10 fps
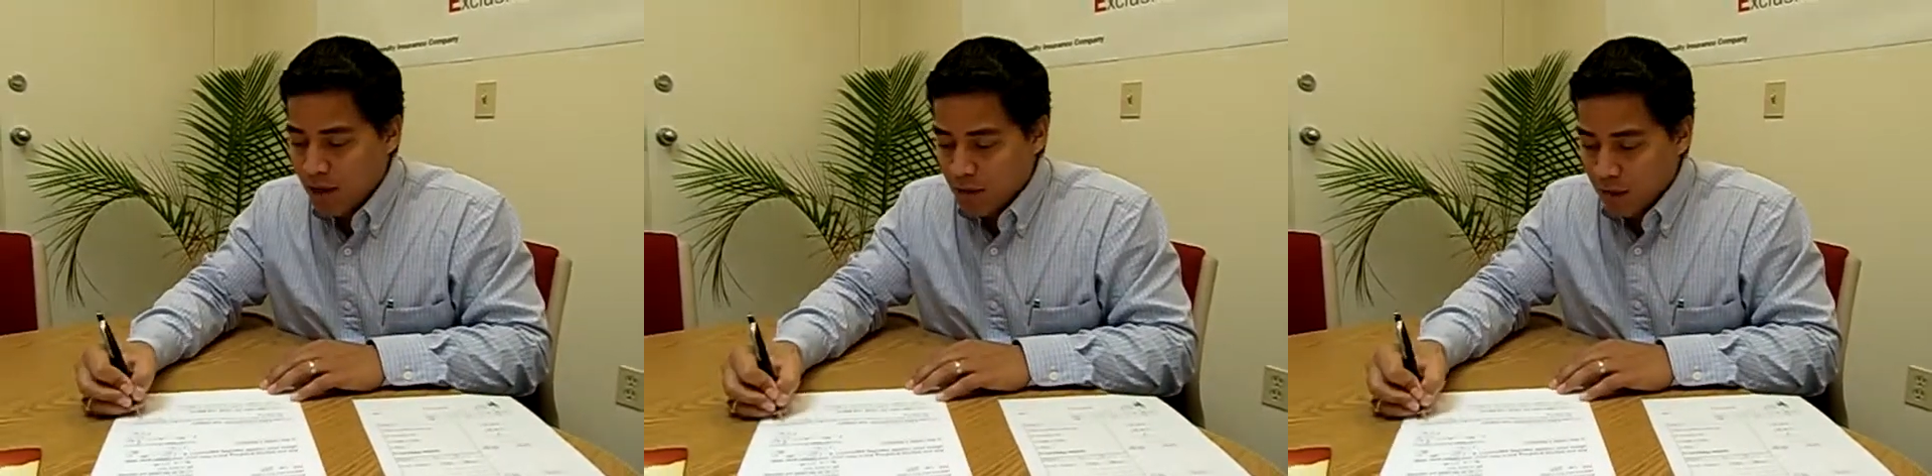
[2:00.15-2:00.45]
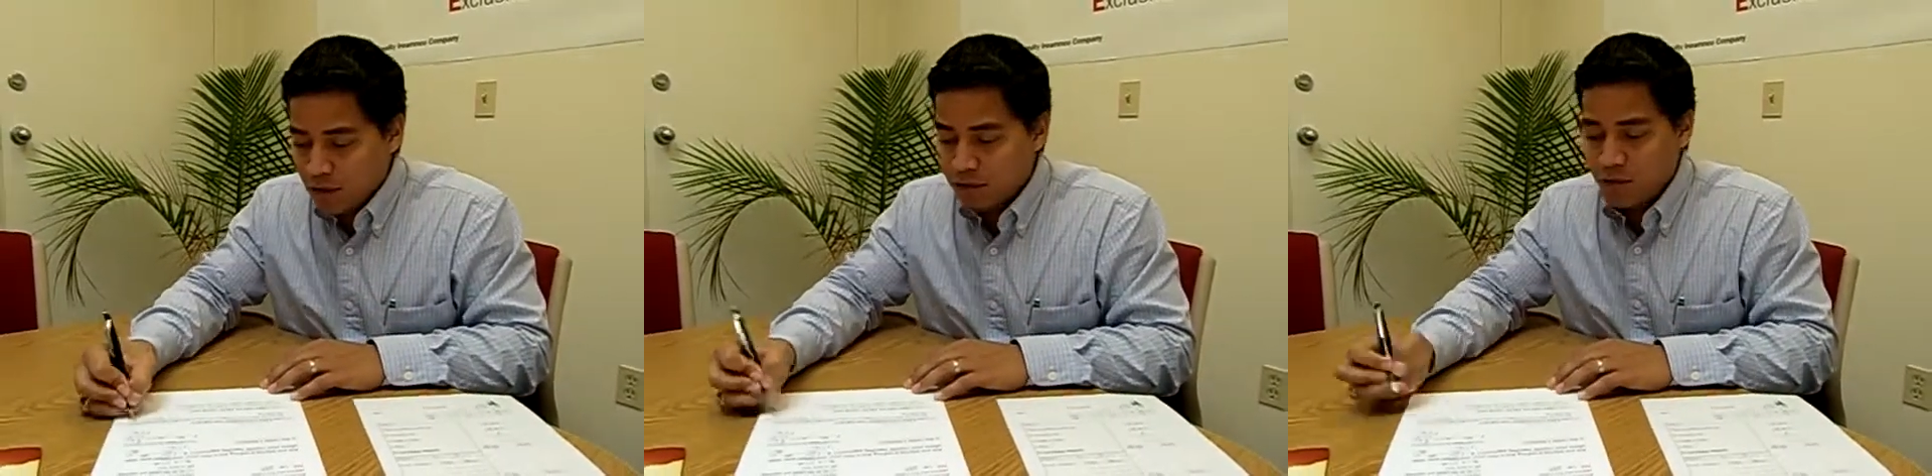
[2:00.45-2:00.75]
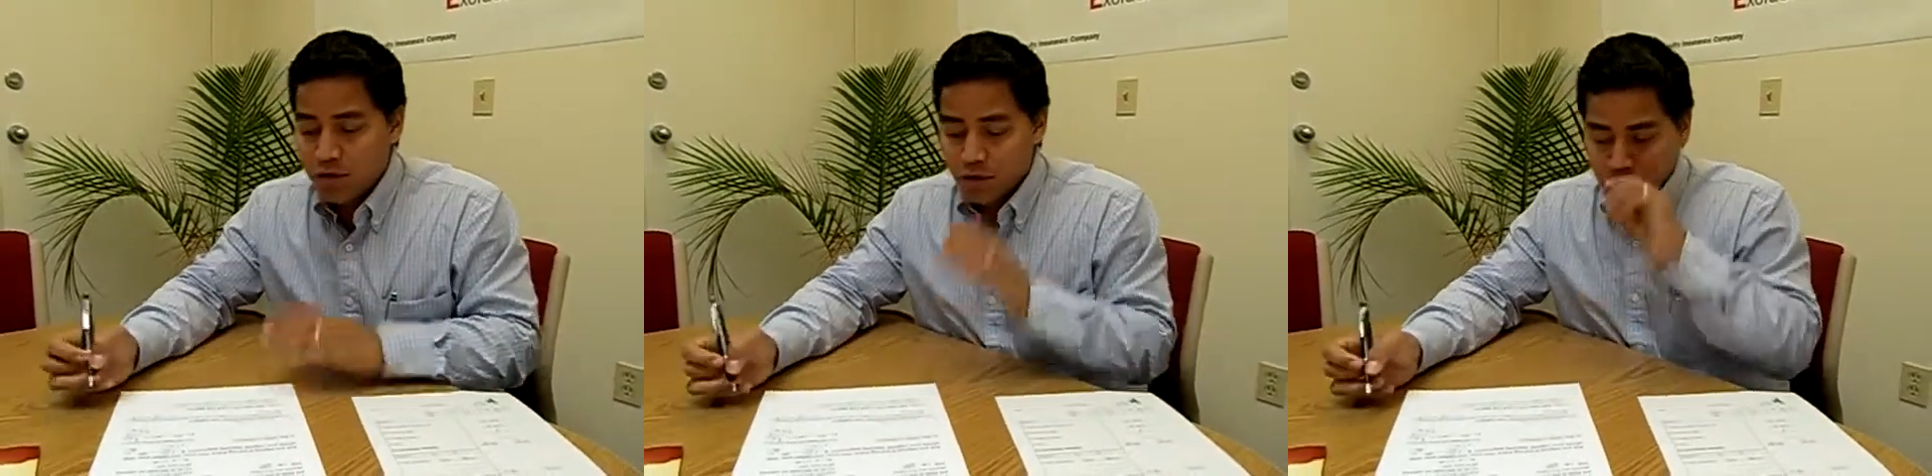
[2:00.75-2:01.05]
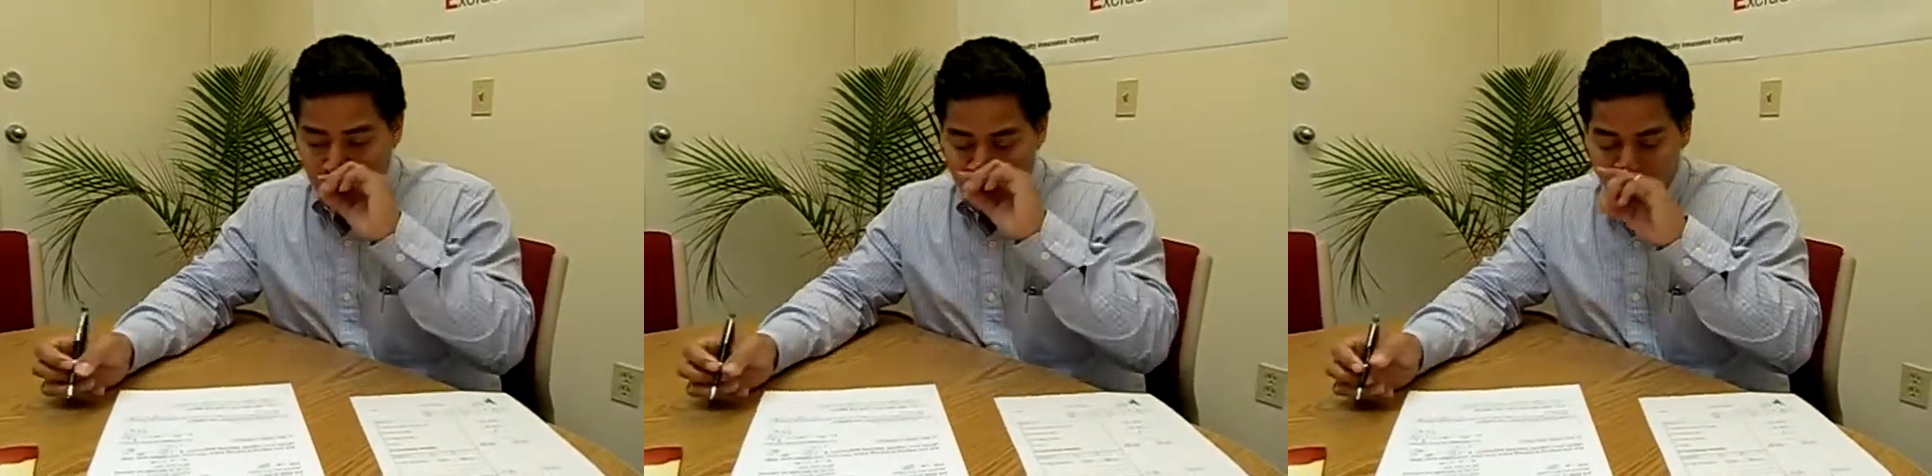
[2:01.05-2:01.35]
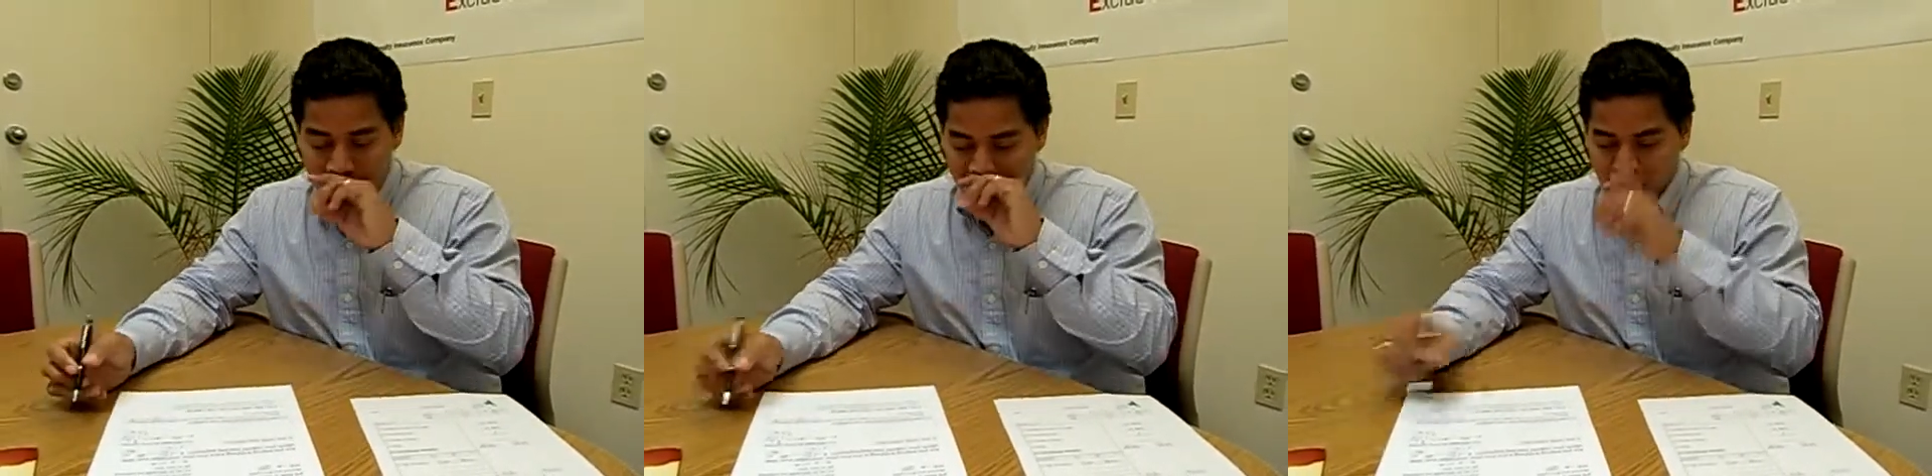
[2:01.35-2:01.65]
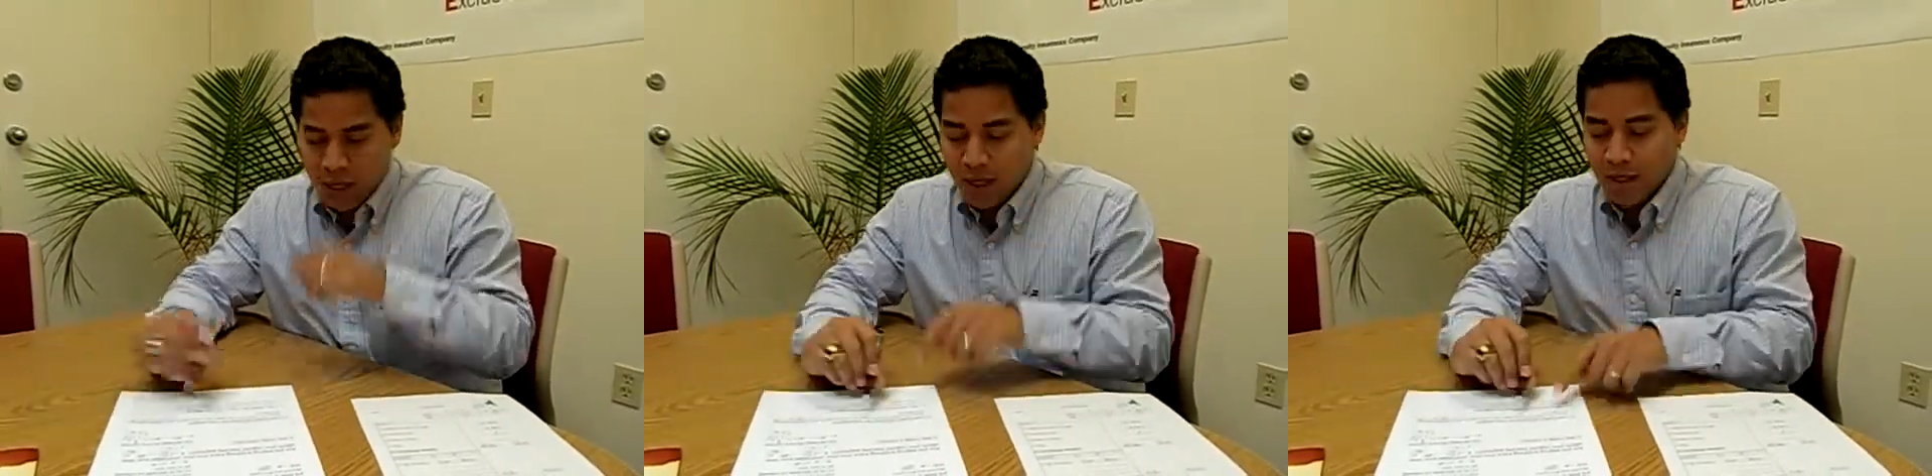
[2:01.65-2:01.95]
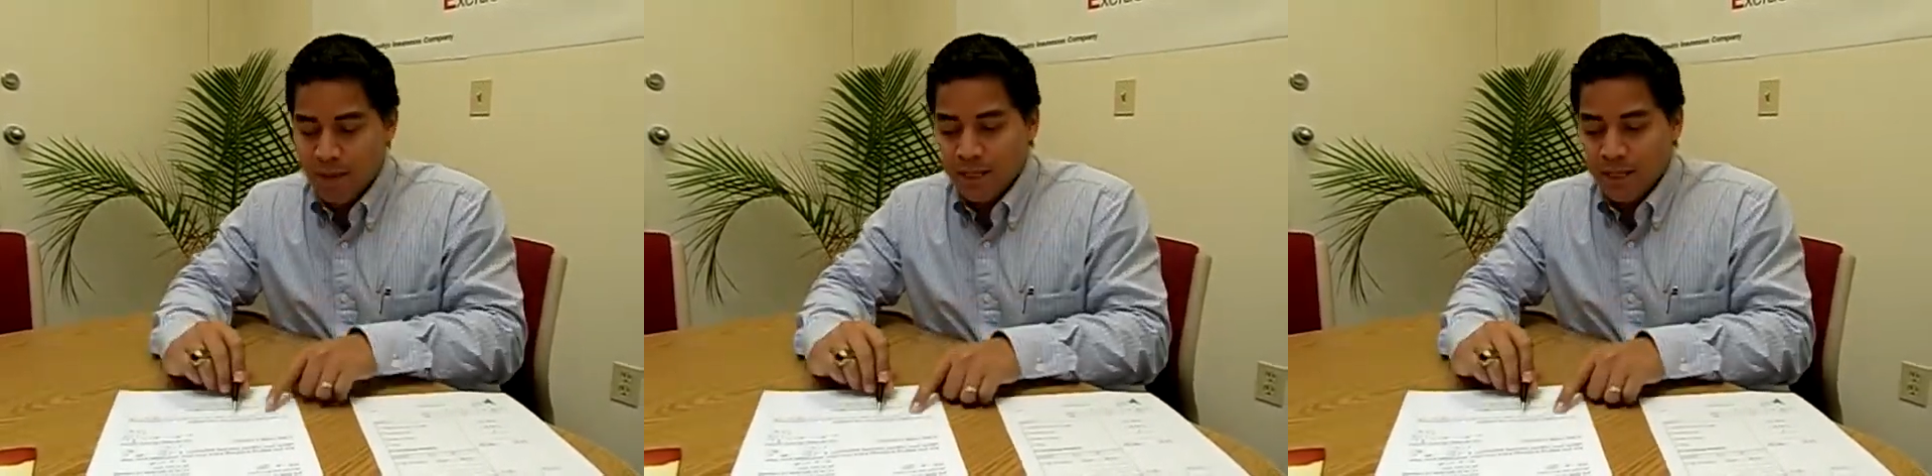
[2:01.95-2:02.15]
Also, just to have in mind,